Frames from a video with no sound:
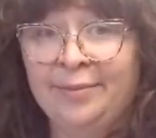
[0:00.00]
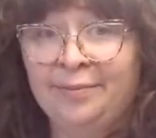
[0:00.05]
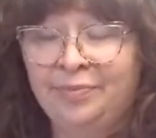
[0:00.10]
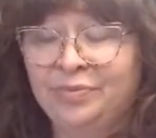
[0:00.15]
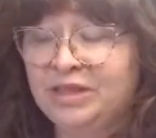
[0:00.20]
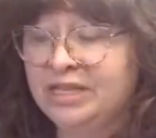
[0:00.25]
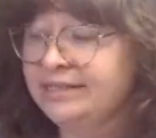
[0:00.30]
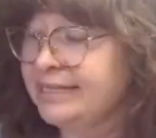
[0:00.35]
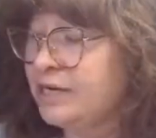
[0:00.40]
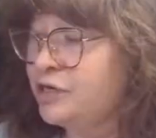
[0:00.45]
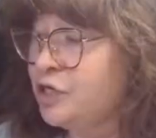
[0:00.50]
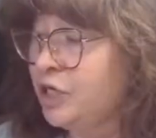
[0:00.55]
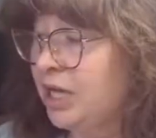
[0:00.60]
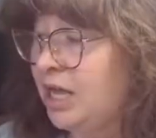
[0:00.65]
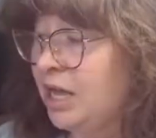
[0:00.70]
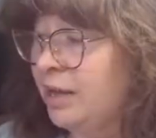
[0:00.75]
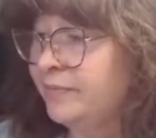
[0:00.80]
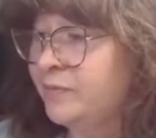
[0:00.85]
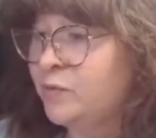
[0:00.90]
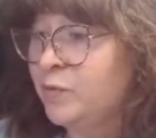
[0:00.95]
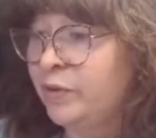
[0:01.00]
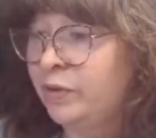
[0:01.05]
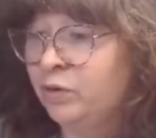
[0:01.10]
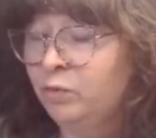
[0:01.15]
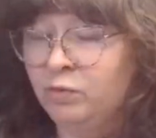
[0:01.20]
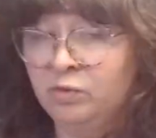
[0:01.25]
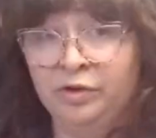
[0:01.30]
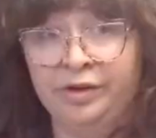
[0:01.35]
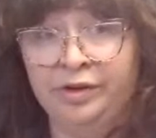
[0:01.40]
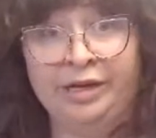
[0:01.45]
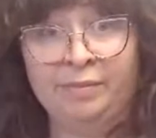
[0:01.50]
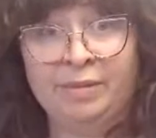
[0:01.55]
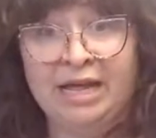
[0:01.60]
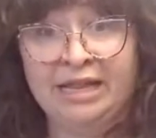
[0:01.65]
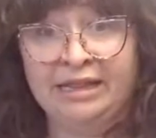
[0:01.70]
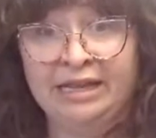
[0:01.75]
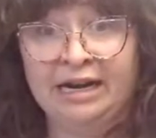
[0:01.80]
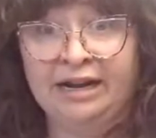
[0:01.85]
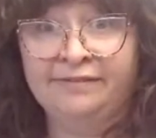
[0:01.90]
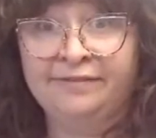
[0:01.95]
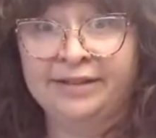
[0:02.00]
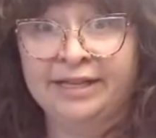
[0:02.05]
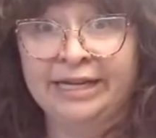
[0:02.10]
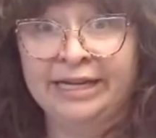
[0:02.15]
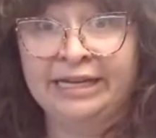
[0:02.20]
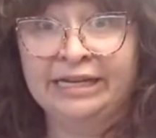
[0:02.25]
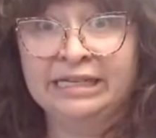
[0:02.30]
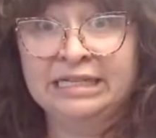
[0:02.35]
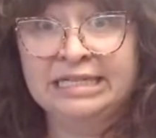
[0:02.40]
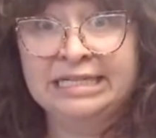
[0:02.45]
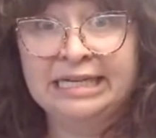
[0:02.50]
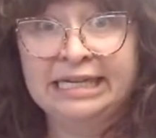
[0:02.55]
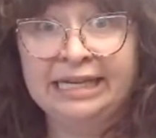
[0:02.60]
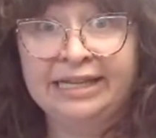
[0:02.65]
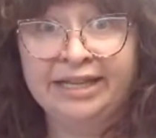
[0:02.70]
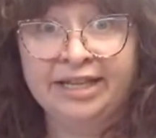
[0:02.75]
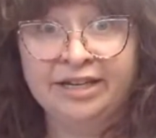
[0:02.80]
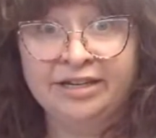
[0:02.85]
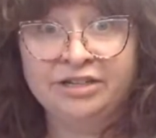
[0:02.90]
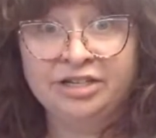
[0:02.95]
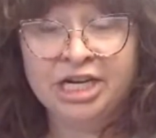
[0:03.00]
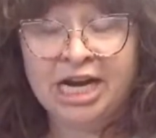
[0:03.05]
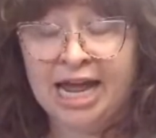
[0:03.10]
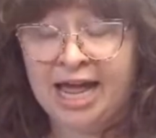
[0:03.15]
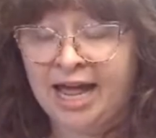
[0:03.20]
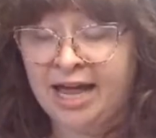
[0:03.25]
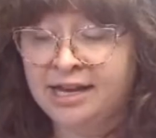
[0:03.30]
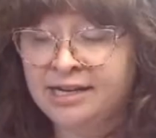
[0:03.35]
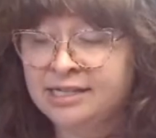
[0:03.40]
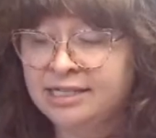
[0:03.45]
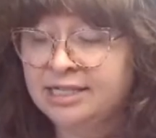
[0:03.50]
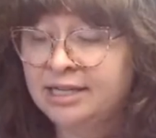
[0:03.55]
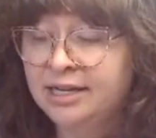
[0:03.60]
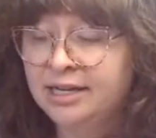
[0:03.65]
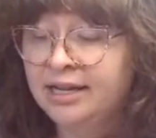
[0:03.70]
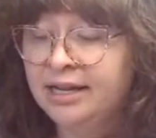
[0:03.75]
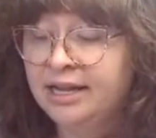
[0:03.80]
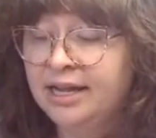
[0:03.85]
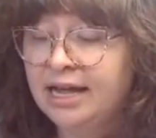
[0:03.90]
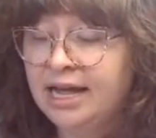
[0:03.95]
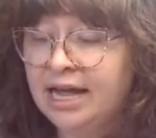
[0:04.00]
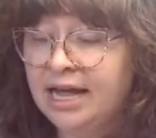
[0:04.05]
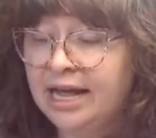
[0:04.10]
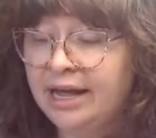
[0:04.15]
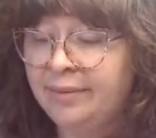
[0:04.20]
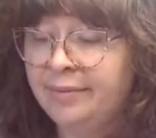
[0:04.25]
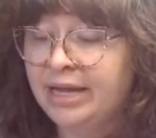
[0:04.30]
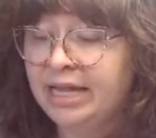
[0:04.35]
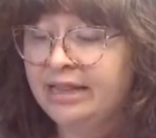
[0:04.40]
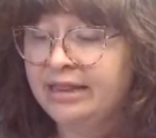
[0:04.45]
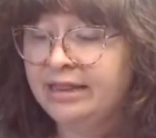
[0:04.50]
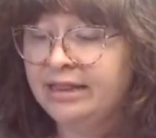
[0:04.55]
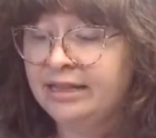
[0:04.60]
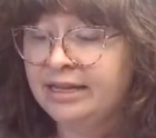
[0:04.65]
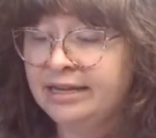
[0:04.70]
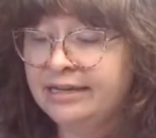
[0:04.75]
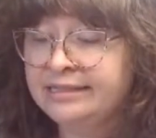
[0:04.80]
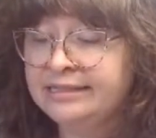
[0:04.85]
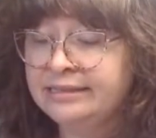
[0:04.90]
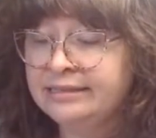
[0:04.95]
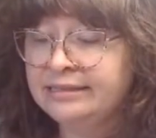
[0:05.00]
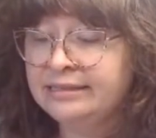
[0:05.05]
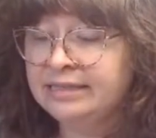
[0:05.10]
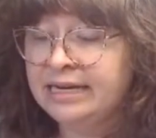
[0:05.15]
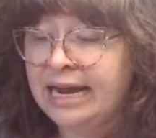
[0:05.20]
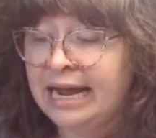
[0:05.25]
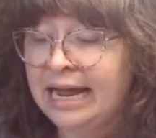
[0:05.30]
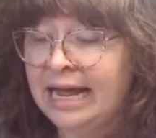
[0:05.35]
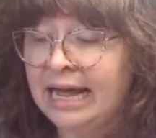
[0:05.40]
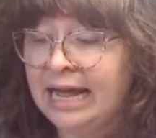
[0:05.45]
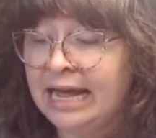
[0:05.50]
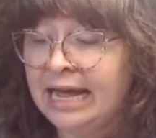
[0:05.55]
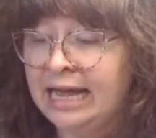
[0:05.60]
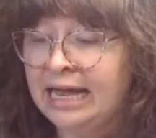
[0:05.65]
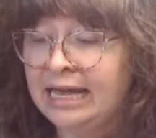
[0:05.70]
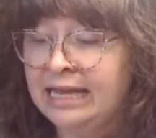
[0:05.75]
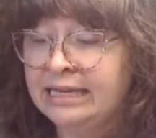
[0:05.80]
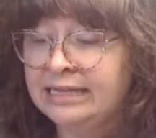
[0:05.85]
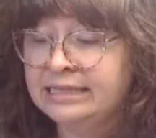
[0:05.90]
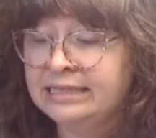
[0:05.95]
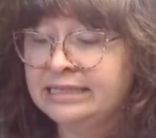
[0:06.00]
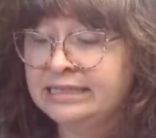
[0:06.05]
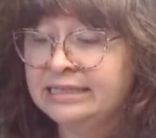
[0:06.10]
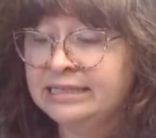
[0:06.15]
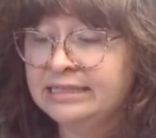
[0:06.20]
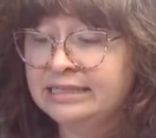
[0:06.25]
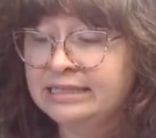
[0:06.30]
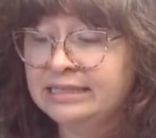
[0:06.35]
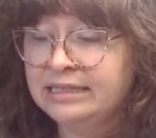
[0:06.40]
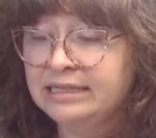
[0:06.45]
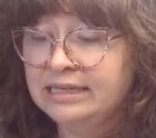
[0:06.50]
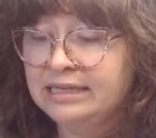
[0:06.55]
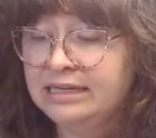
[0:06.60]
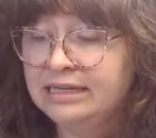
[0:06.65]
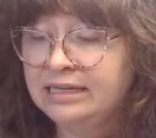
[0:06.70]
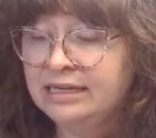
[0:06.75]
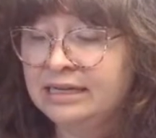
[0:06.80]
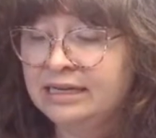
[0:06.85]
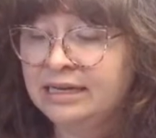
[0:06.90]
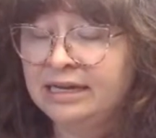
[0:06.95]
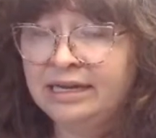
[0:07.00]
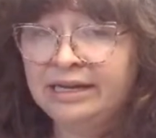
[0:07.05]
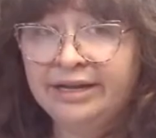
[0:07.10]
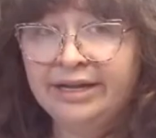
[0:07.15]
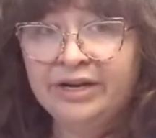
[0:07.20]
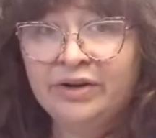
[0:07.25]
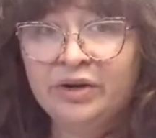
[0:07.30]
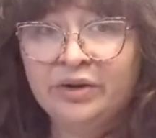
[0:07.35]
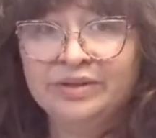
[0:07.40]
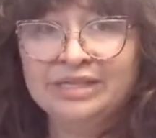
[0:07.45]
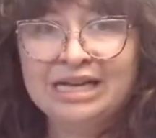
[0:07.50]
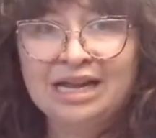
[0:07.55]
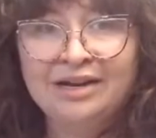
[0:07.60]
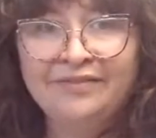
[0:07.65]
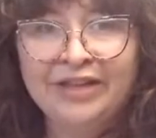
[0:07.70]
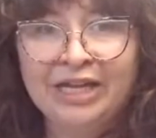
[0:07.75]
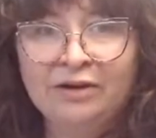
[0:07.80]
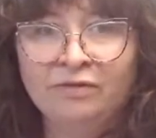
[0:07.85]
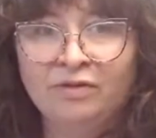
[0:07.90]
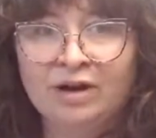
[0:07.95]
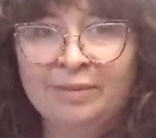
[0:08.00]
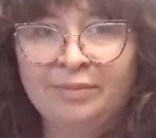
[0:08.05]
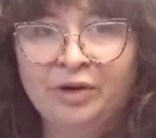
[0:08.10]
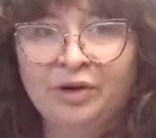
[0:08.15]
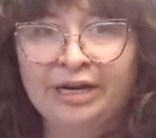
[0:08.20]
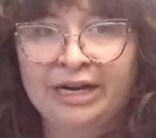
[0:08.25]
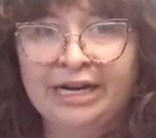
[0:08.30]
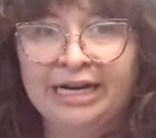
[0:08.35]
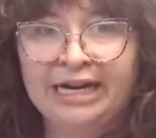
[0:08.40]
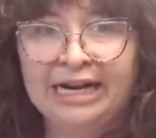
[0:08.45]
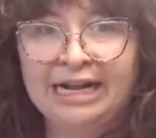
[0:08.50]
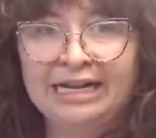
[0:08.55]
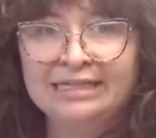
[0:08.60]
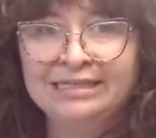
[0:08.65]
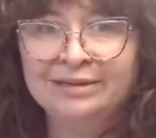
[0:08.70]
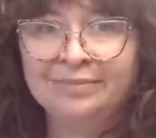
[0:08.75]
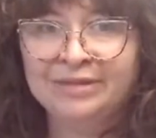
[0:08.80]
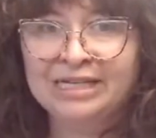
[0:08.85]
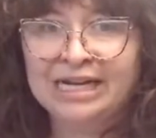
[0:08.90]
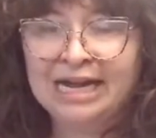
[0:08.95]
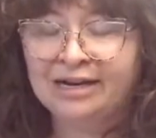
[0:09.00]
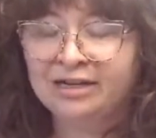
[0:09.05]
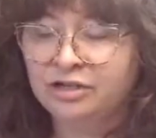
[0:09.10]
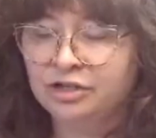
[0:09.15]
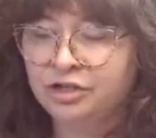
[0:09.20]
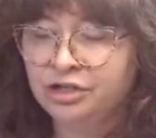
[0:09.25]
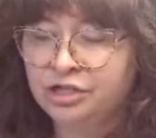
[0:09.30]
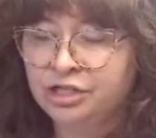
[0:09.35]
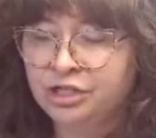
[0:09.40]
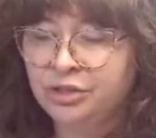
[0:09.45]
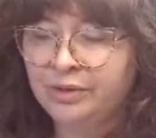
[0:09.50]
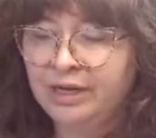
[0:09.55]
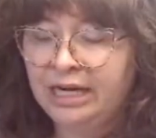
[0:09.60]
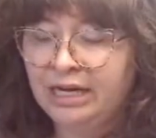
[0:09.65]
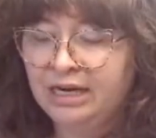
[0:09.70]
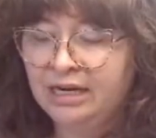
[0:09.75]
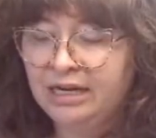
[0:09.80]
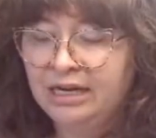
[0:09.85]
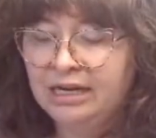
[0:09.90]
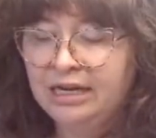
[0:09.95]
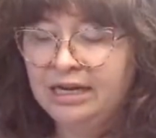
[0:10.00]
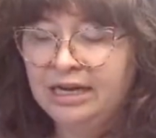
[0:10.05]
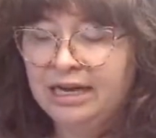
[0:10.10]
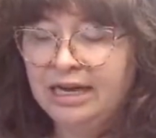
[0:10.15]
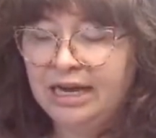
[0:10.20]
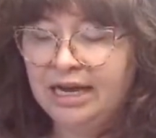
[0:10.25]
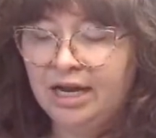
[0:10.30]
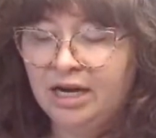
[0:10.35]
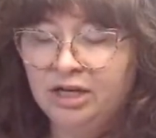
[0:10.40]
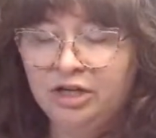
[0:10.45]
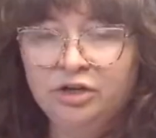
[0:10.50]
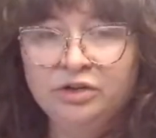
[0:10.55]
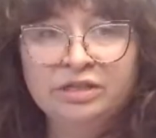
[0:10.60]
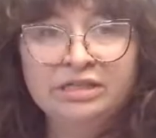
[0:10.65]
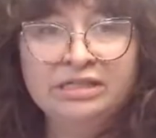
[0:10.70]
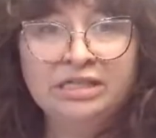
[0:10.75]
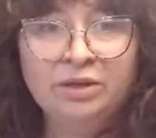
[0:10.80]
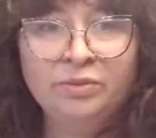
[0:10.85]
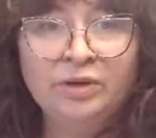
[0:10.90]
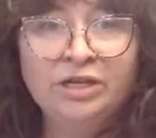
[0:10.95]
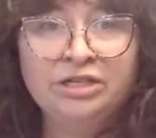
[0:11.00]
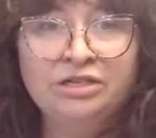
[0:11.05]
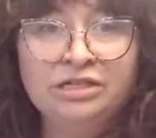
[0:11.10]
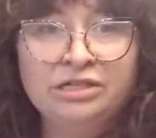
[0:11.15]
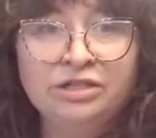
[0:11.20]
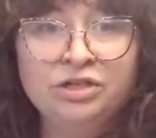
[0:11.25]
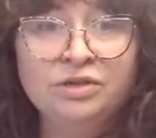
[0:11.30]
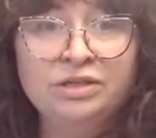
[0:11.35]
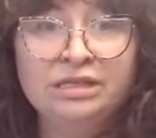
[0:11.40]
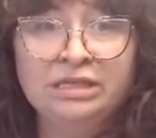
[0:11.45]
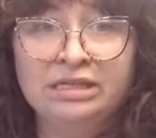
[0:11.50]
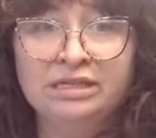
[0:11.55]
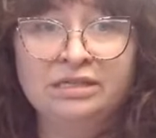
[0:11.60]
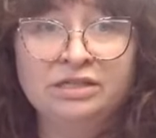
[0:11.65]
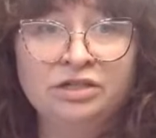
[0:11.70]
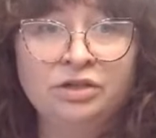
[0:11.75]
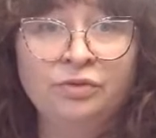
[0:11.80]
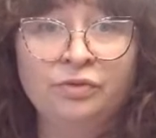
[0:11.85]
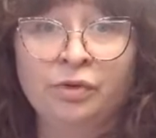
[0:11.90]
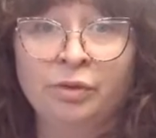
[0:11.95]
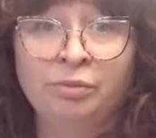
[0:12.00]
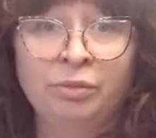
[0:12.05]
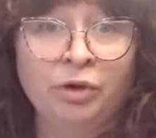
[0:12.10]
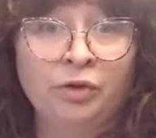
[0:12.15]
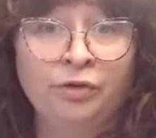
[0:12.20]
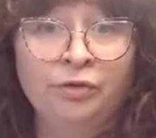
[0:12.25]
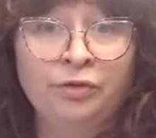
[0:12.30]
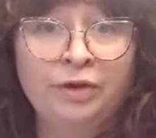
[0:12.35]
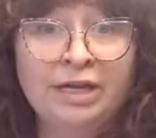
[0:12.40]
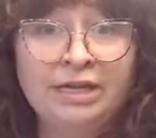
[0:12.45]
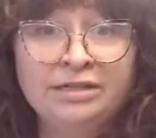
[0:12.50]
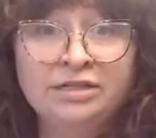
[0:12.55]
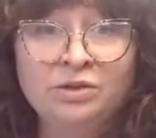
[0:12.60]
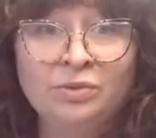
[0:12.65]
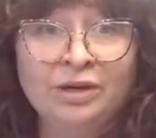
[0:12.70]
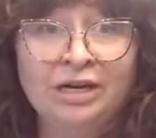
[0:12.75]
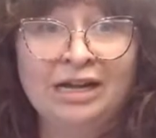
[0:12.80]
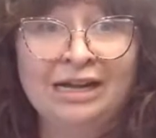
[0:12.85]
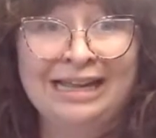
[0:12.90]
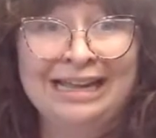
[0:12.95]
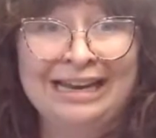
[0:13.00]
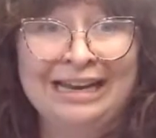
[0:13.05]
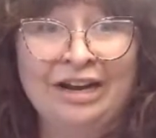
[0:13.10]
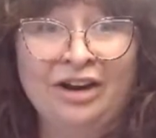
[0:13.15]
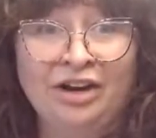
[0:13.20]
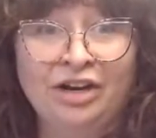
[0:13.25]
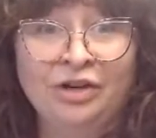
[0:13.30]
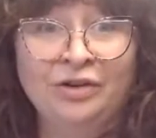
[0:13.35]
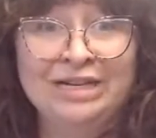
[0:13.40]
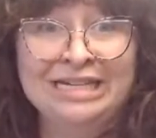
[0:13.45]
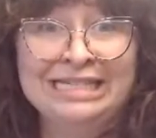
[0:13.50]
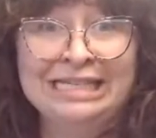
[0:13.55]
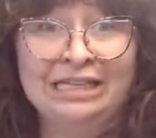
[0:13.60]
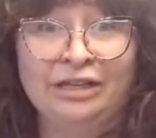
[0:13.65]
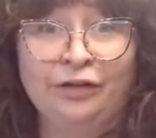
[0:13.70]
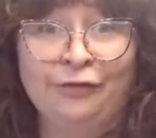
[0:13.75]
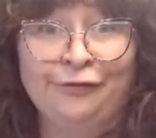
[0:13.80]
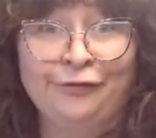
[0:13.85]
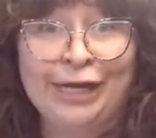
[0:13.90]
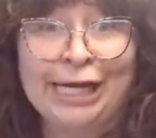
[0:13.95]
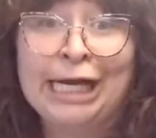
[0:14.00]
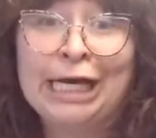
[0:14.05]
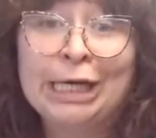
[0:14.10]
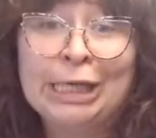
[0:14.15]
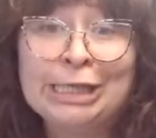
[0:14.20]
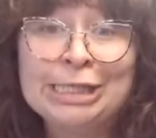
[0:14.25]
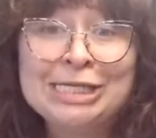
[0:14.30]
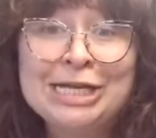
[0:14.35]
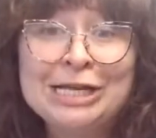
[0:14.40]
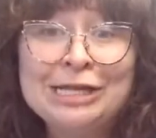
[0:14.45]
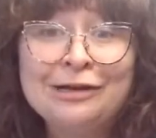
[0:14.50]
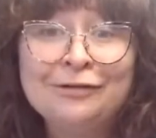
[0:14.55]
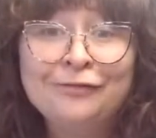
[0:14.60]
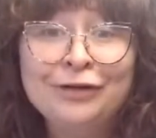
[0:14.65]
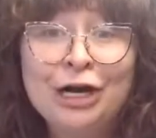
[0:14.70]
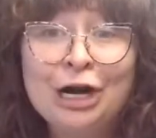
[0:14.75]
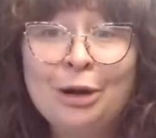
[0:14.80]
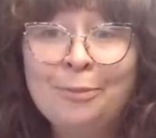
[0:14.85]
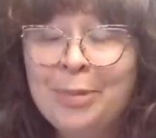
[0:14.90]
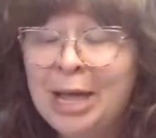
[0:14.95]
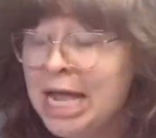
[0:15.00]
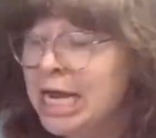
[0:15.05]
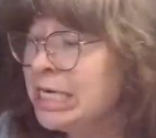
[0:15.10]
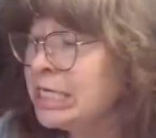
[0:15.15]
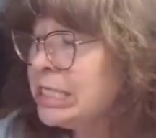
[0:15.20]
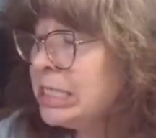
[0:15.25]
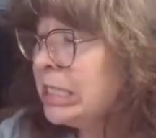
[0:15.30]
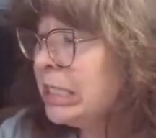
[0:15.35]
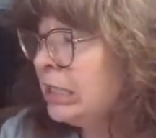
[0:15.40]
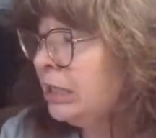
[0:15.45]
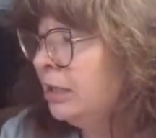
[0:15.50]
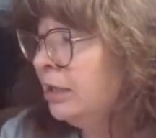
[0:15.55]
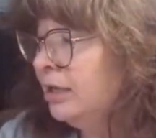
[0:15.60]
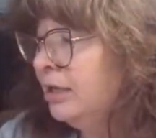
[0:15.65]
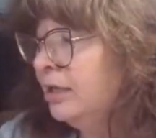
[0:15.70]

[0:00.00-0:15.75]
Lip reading: this actually comes with the ruling pen that I've linked in the chat. And this has, I don't know, it's kind of like rubbery and it has some texture to it. And you'll see we just use this to remove it so we're not getting our greasy little fingers all over our painting.